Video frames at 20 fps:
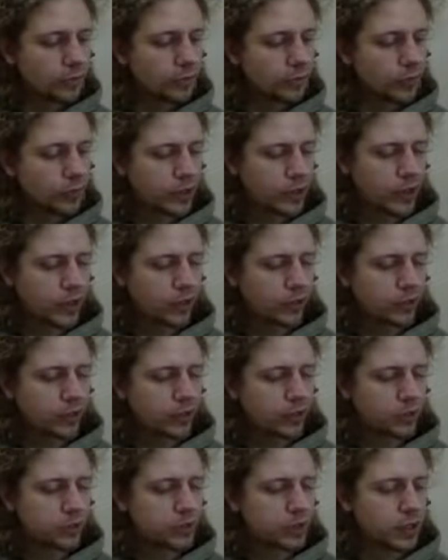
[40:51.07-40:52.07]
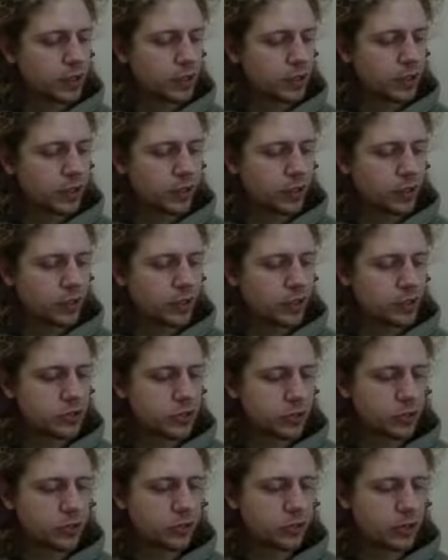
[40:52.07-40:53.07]
Yeah, looks like Inner
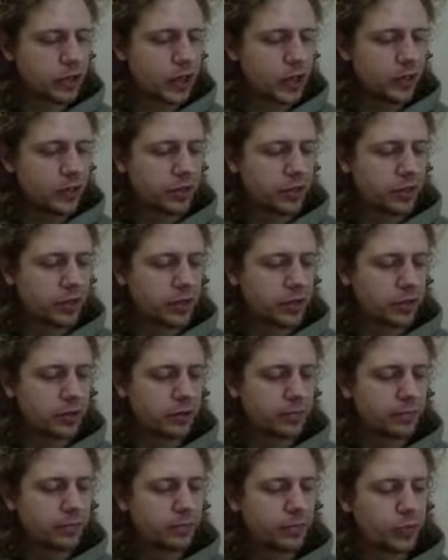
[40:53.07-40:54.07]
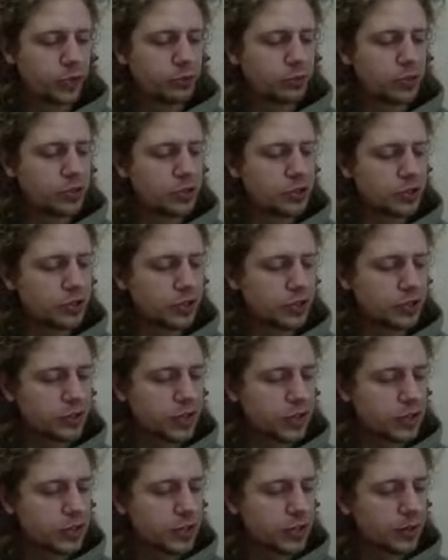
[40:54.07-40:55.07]
Circle got the queen g6
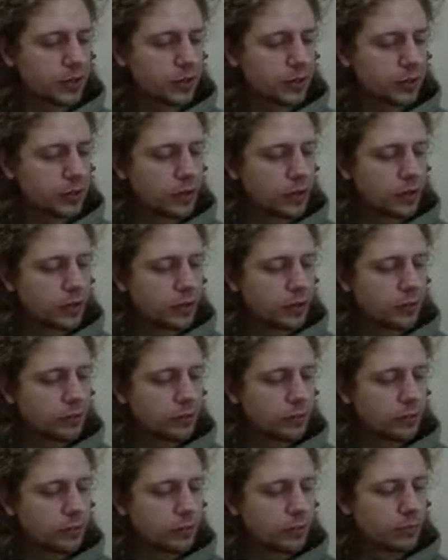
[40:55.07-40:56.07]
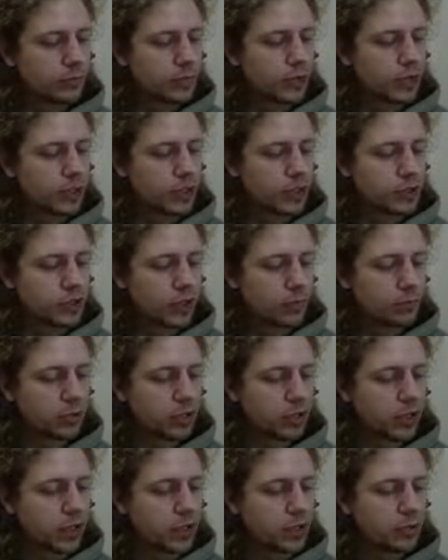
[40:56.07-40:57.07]
idea. It does help a
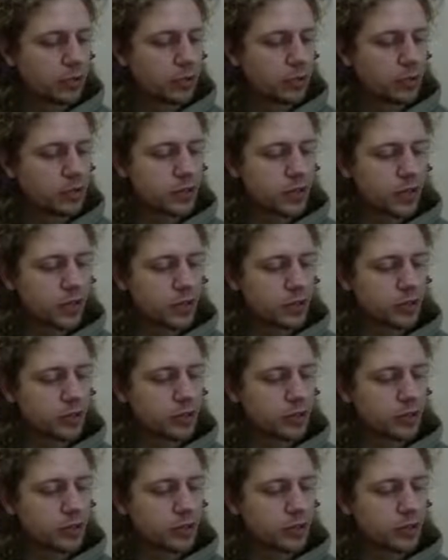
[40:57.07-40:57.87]
lot. It's nice.